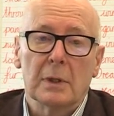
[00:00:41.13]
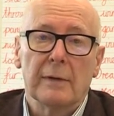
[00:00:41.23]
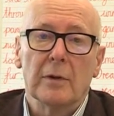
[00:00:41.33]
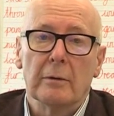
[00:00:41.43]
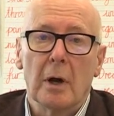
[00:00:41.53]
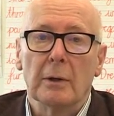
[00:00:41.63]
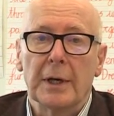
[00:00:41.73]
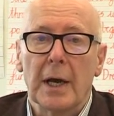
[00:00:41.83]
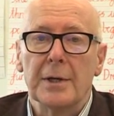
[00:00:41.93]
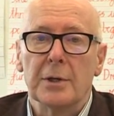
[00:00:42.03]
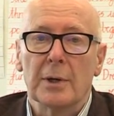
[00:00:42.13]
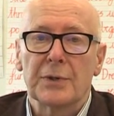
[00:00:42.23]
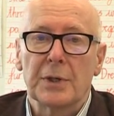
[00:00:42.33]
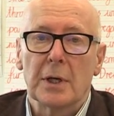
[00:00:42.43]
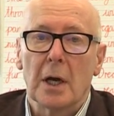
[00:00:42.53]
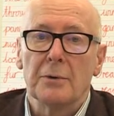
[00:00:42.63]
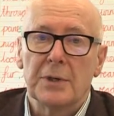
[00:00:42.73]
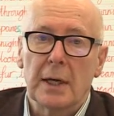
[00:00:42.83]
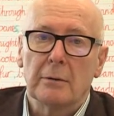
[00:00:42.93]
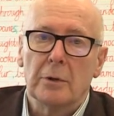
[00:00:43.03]
given the role that I do, I'll sit in a
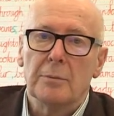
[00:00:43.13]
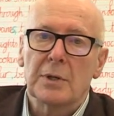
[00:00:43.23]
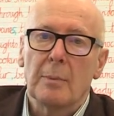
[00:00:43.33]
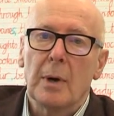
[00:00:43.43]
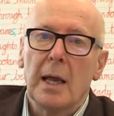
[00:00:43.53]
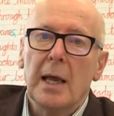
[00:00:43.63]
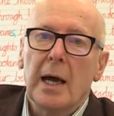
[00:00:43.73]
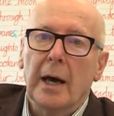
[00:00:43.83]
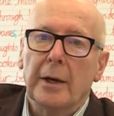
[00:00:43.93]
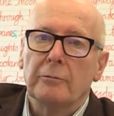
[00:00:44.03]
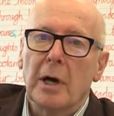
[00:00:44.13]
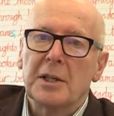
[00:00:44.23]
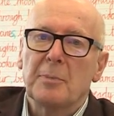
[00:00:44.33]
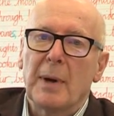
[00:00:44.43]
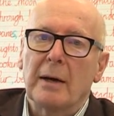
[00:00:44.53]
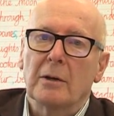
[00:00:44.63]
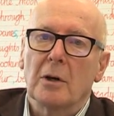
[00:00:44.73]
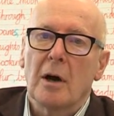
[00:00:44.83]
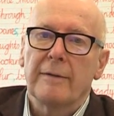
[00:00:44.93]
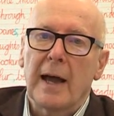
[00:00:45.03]
hotel room somewhere and I'll write a
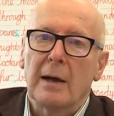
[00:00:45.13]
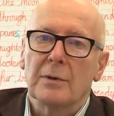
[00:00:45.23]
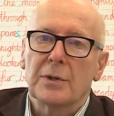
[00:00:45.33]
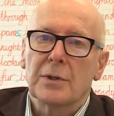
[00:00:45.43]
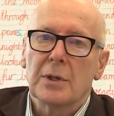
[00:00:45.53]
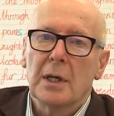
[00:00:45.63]
paragraph out.